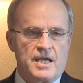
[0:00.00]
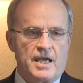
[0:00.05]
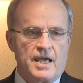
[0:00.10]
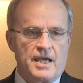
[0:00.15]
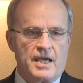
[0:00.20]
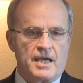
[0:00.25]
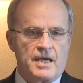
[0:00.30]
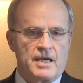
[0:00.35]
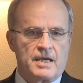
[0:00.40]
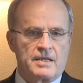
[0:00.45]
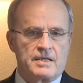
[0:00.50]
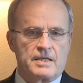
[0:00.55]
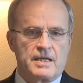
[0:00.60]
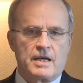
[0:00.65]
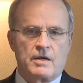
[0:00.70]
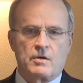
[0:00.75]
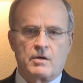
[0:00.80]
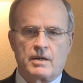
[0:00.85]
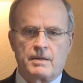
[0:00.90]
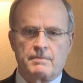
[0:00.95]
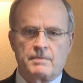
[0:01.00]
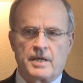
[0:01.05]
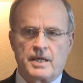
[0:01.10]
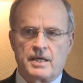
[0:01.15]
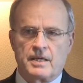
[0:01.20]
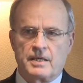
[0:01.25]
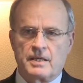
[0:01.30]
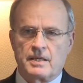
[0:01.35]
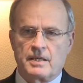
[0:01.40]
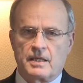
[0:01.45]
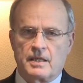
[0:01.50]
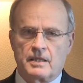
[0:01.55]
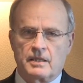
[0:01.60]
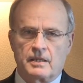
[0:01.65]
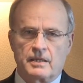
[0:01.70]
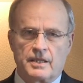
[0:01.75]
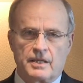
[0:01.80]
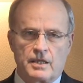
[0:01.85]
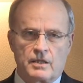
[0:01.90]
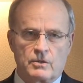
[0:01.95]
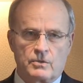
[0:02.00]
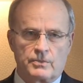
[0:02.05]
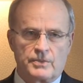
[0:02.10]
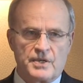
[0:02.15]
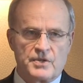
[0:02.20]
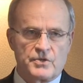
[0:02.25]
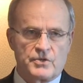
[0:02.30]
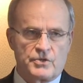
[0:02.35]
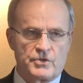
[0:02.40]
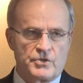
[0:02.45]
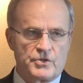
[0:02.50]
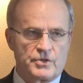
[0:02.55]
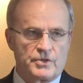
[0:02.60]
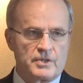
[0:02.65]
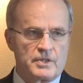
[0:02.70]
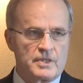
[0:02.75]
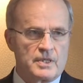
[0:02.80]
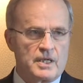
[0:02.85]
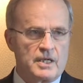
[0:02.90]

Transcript: And now I'm a uh, clinical researcher,